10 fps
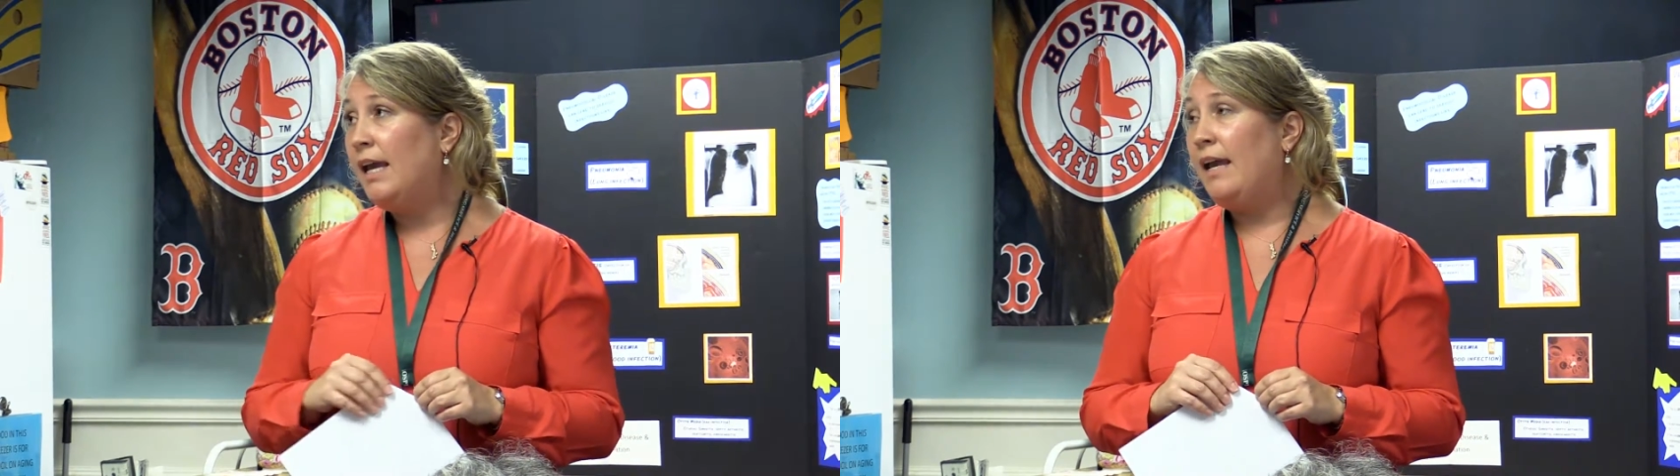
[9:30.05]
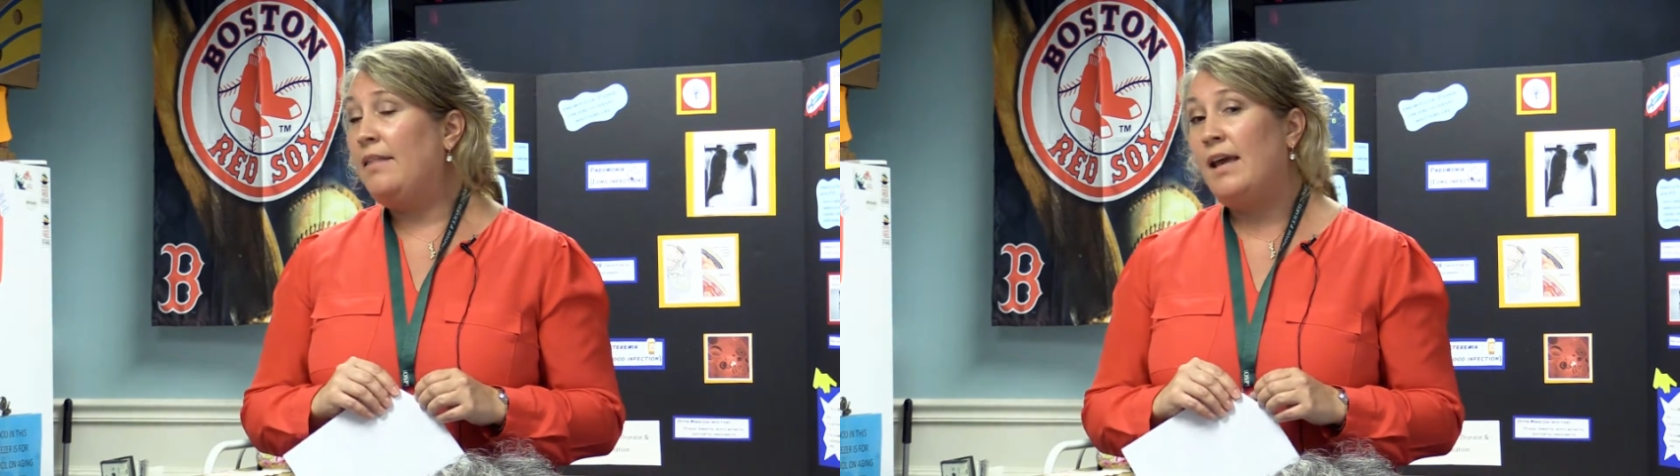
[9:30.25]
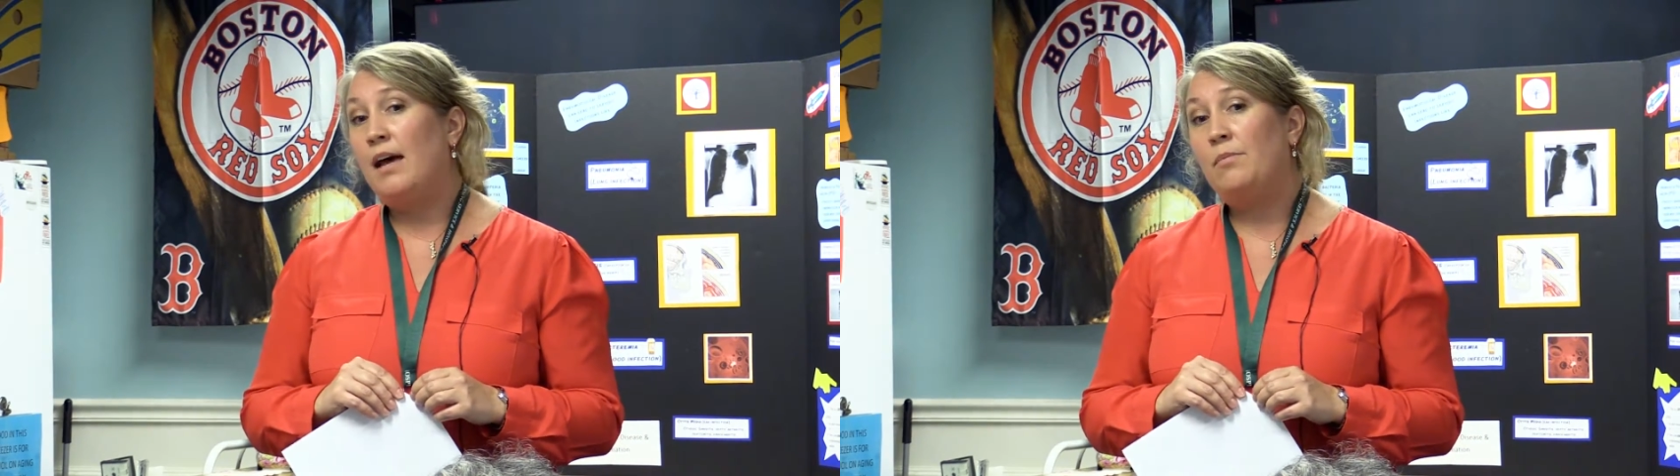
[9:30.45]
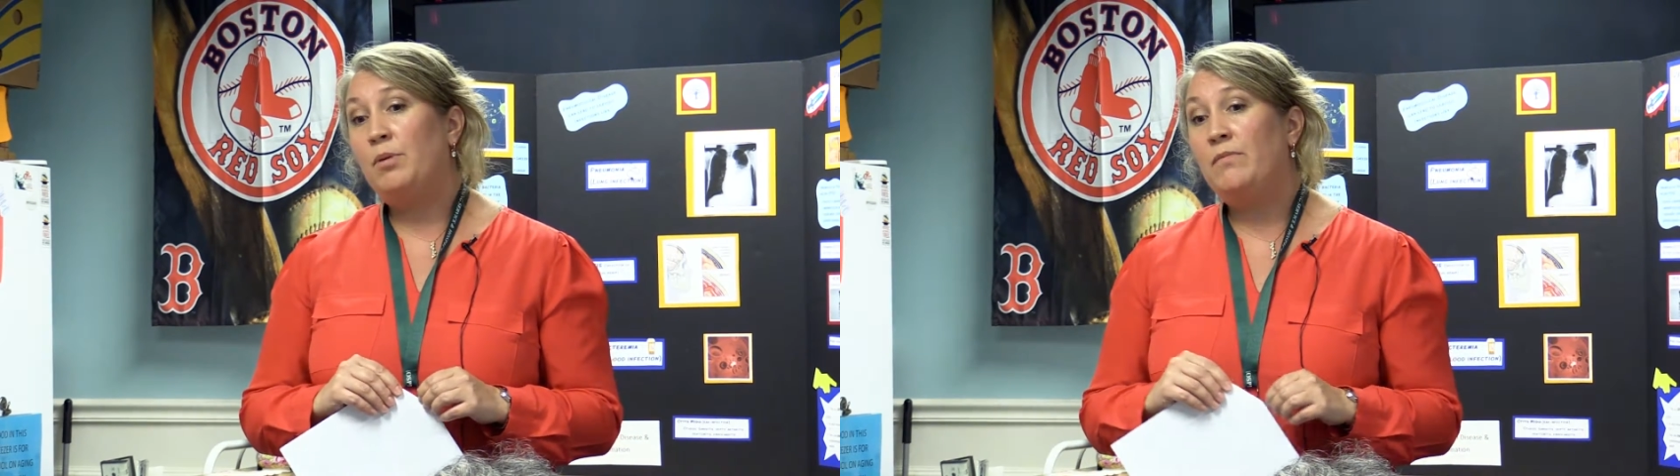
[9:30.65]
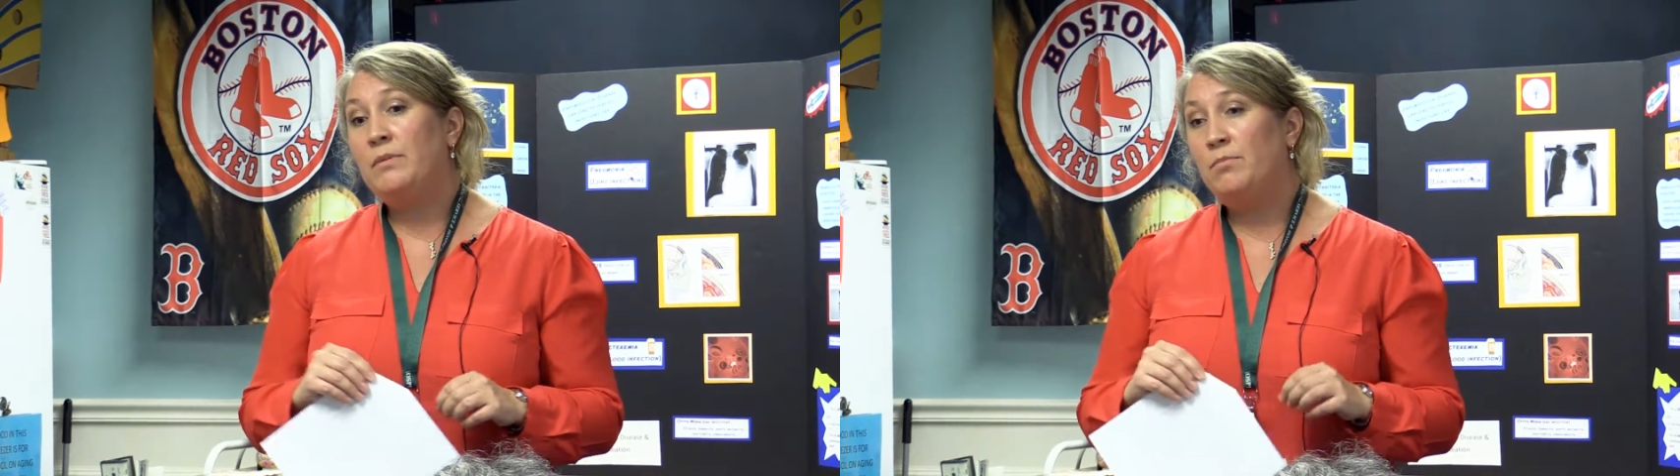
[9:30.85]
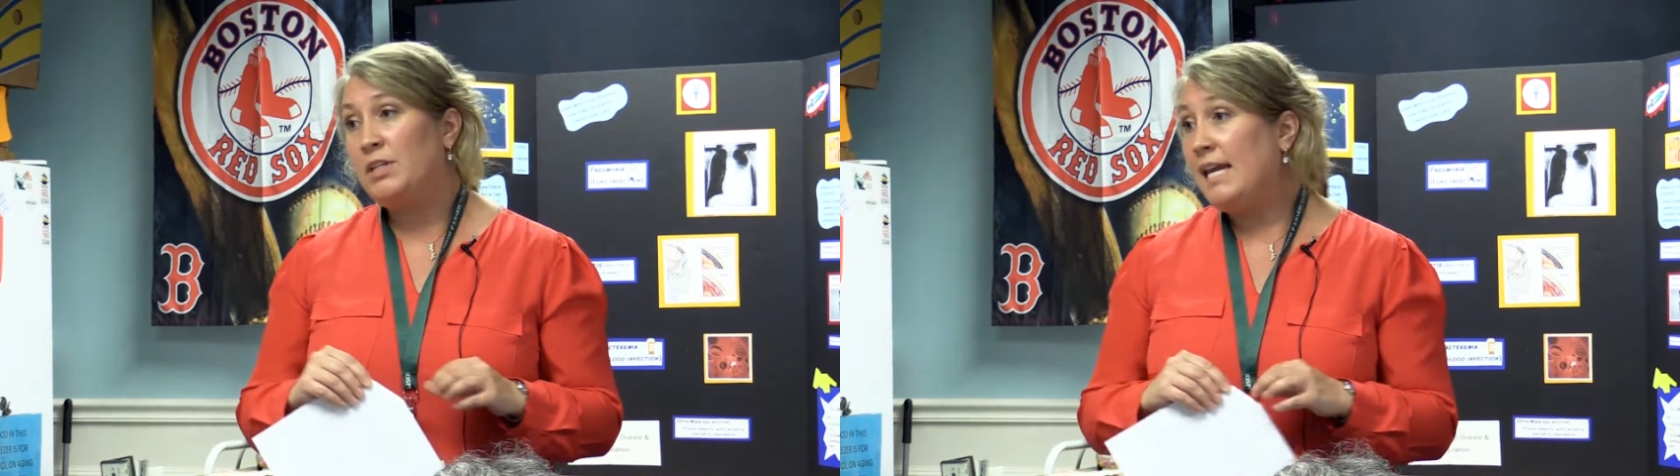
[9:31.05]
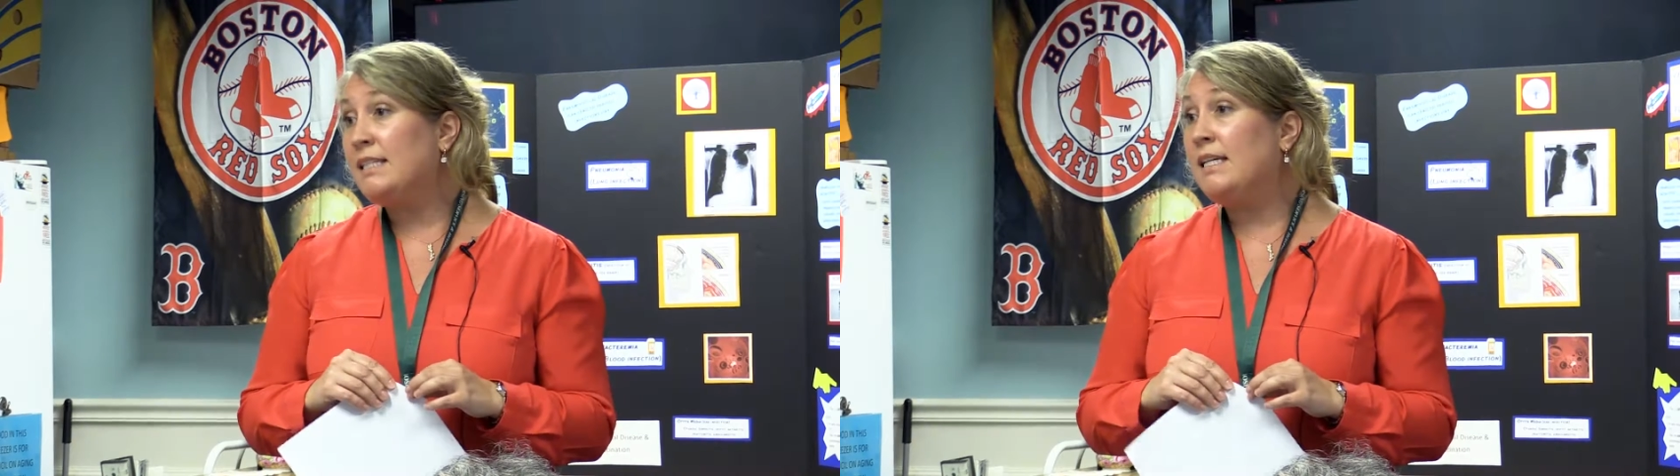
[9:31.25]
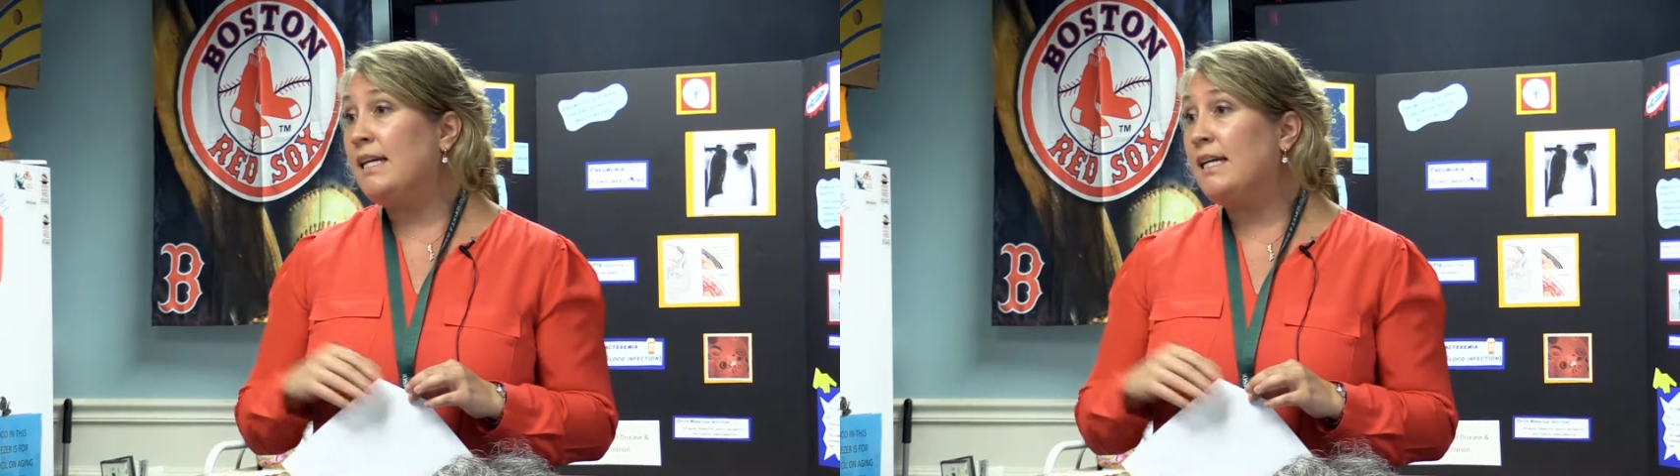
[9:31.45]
and that protected